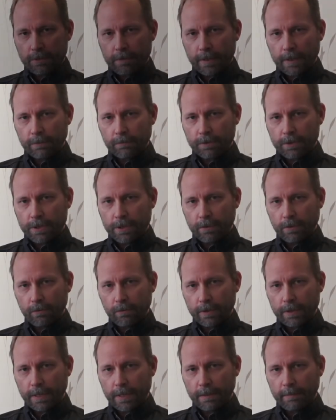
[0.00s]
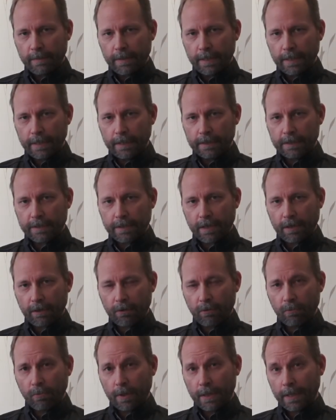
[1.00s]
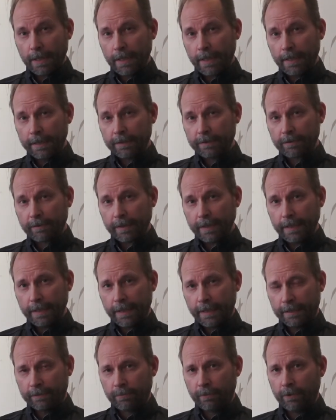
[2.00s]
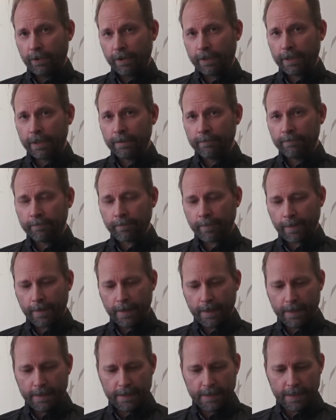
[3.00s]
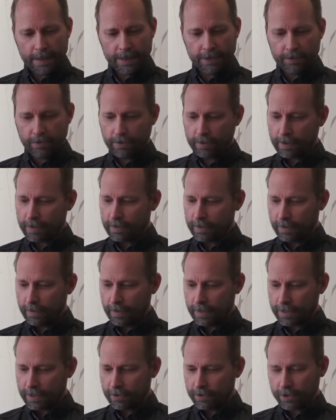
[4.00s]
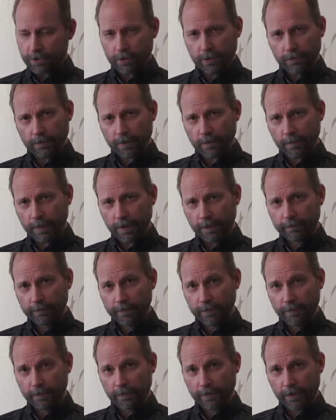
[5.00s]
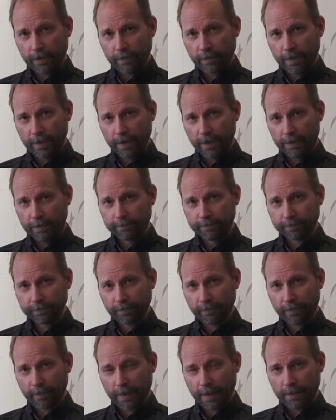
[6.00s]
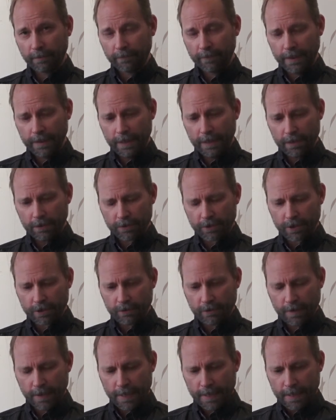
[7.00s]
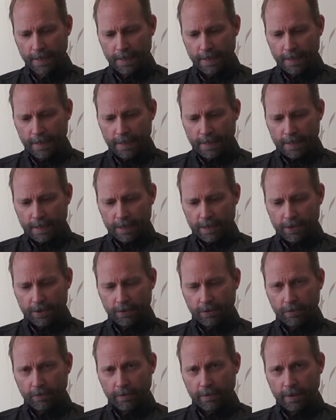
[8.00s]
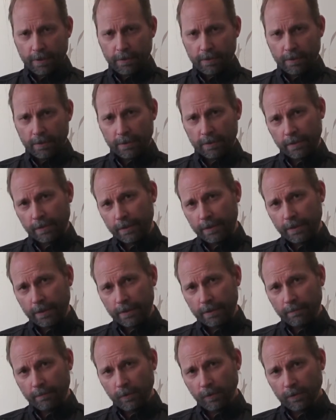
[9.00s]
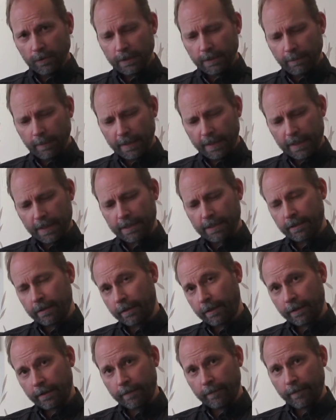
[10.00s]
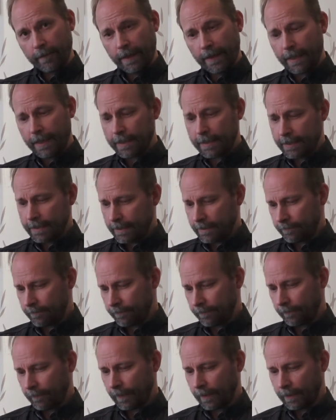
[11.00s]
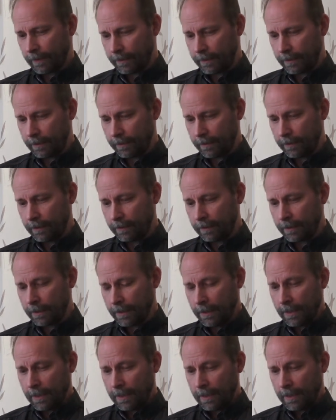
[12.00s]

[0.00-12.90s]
so that was the old NMEA 0183 network. And as you saw from the video, so the multiplexer and the